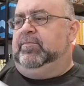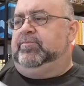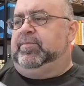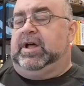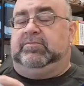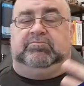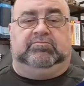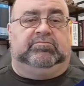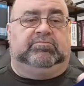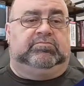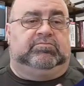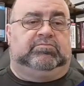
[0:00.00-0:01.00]
on some
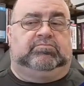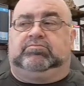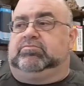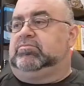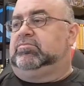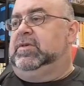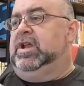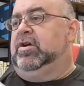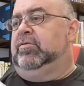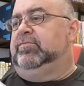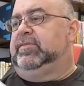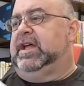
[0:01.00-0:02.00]
lubrication stuff
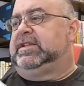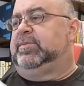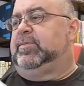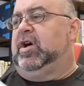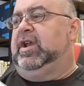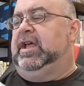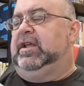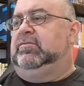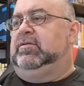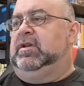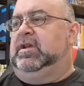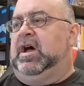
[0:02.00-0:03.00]
due to the volume.